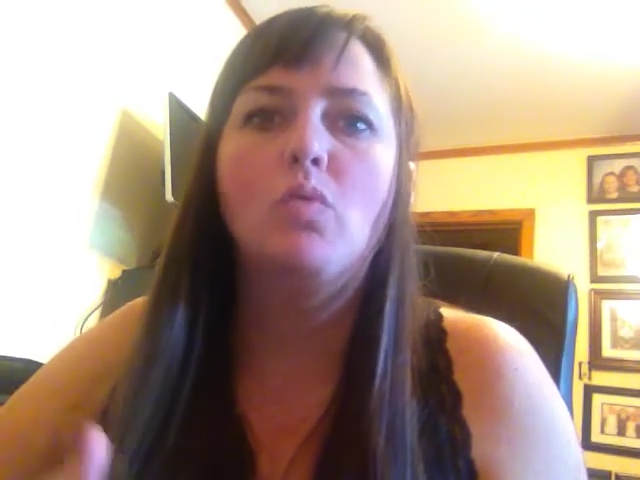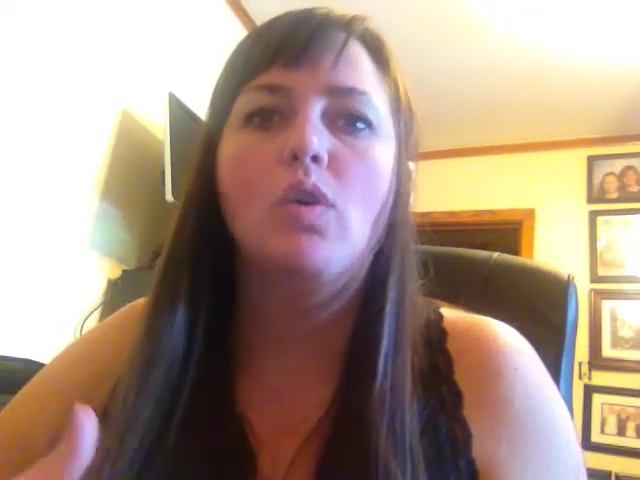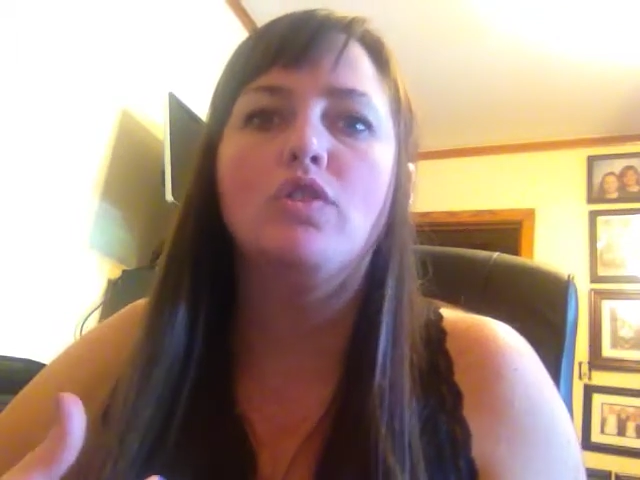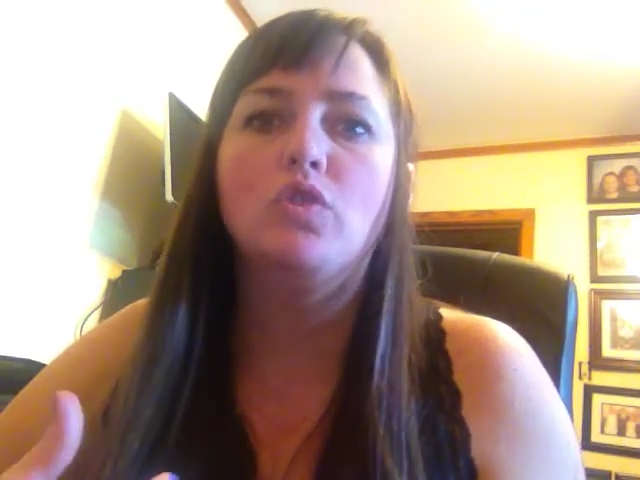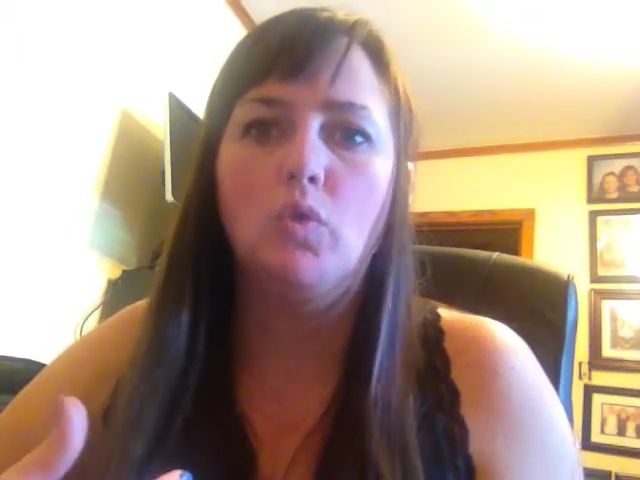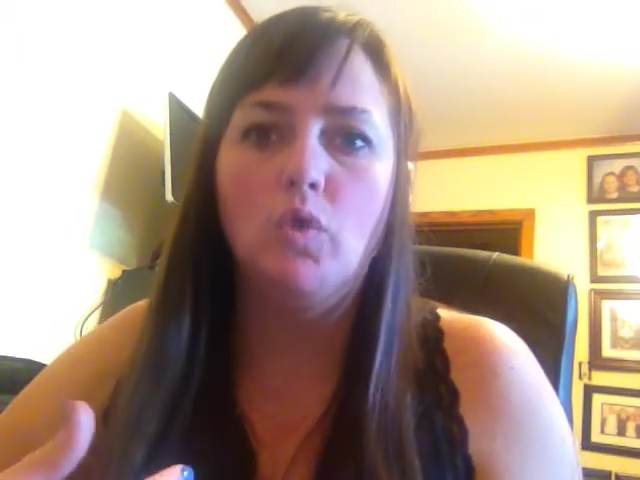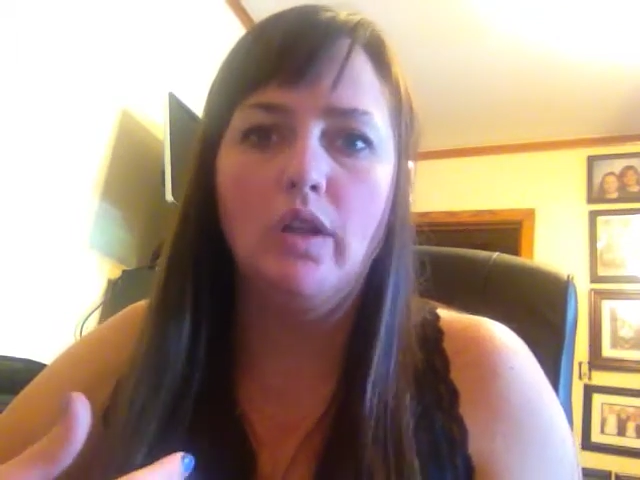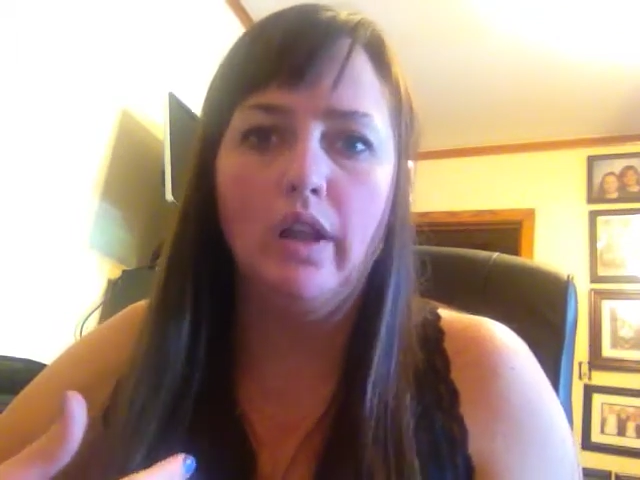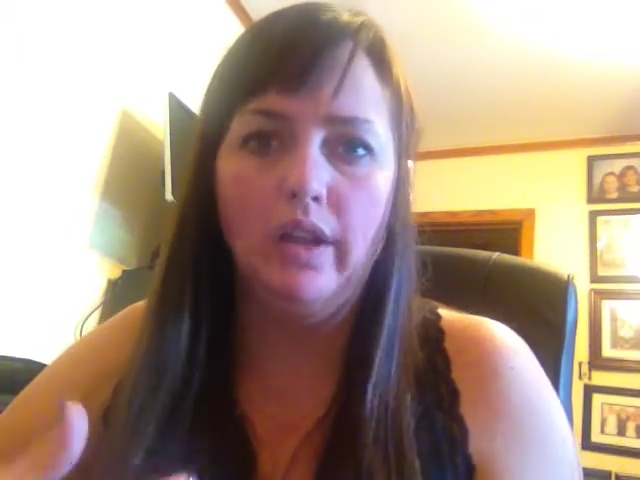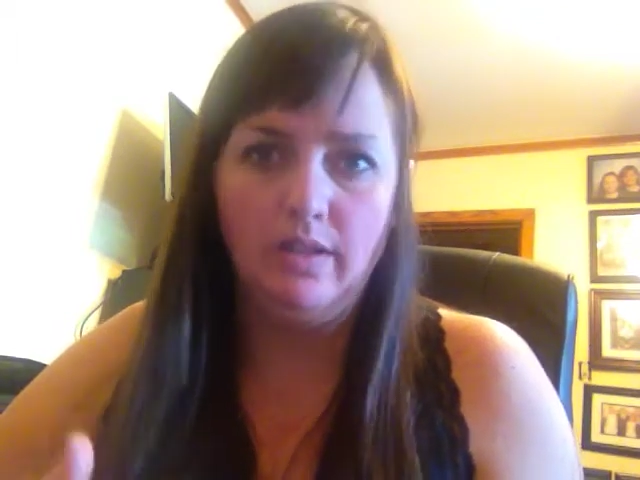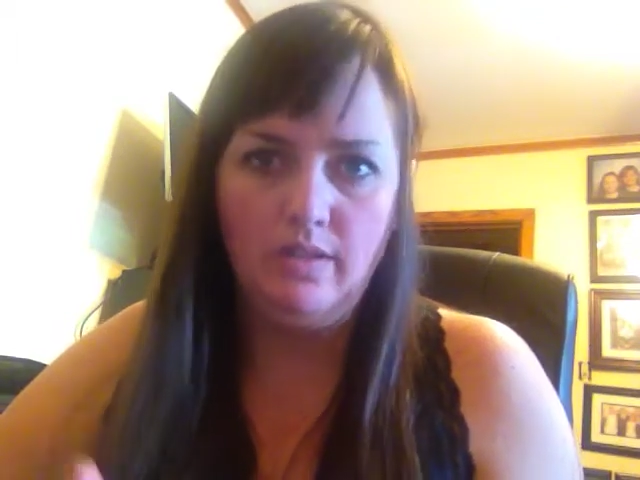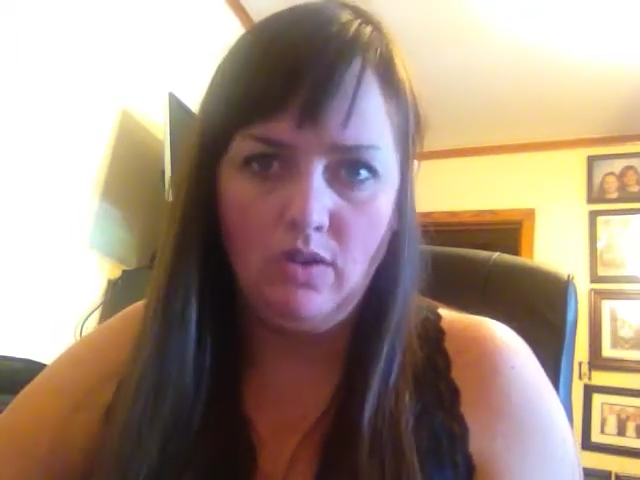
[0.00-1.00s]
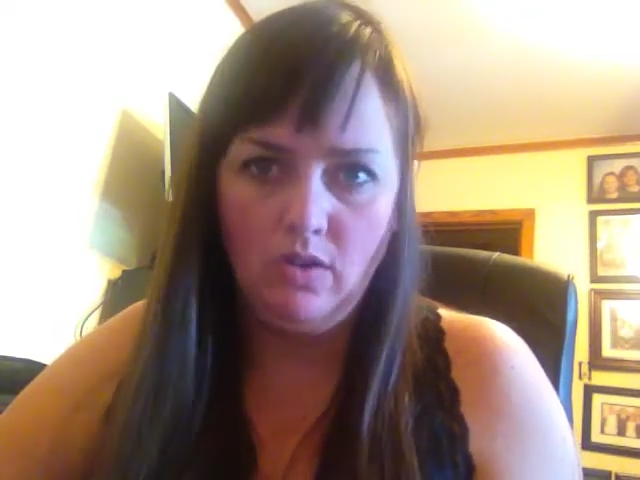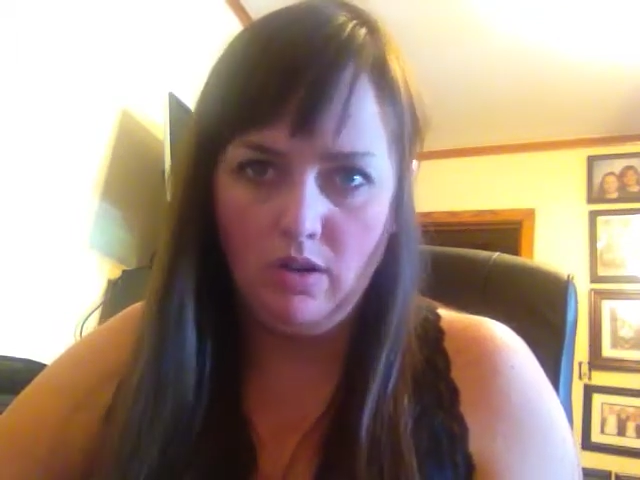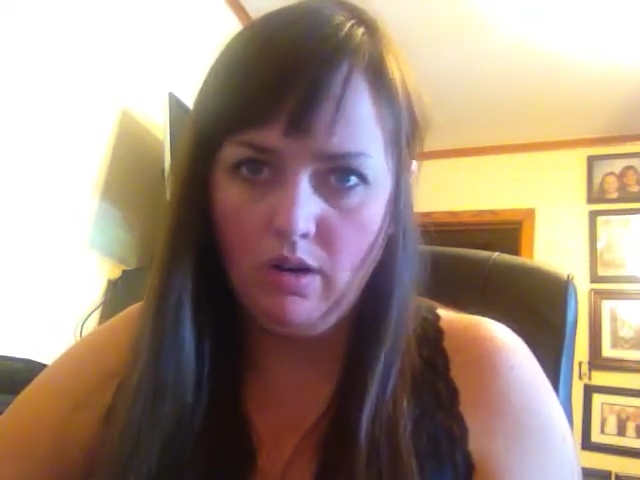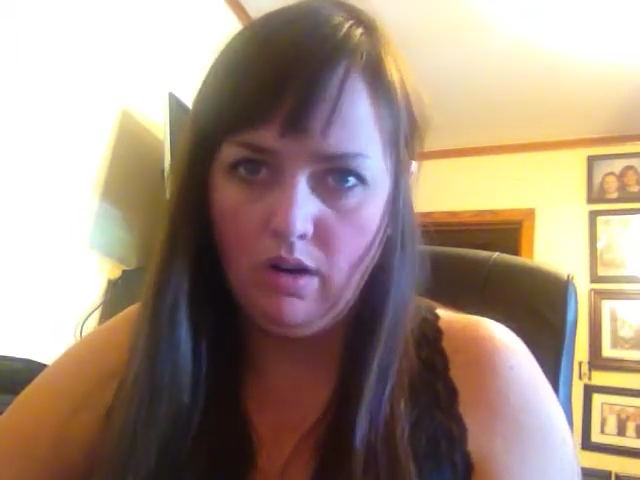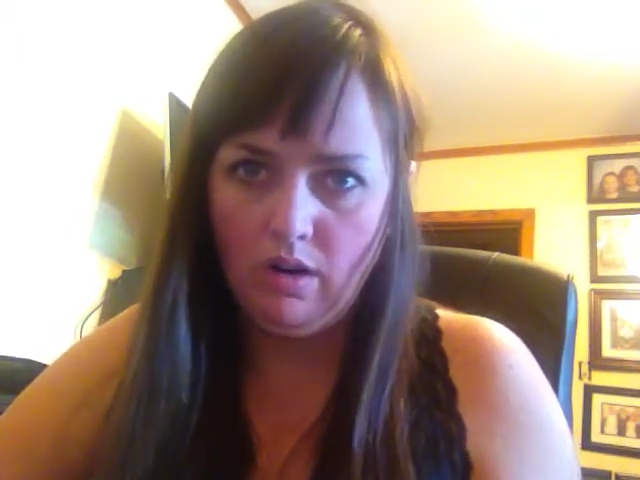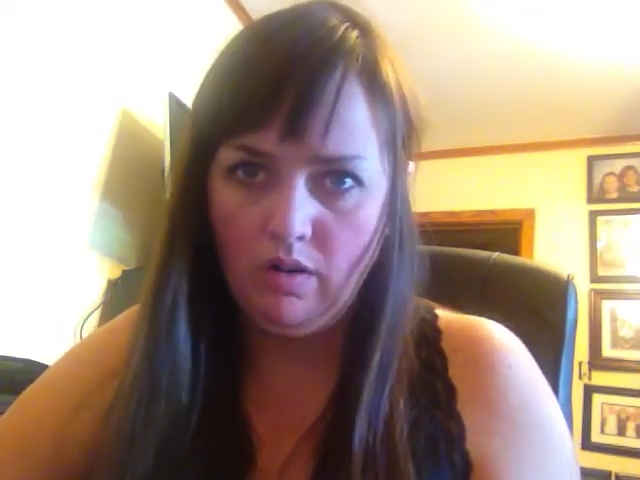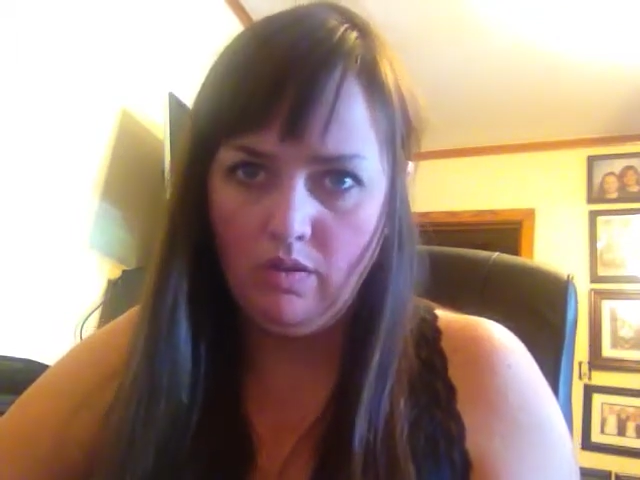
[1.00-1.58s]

wants you to listen to her.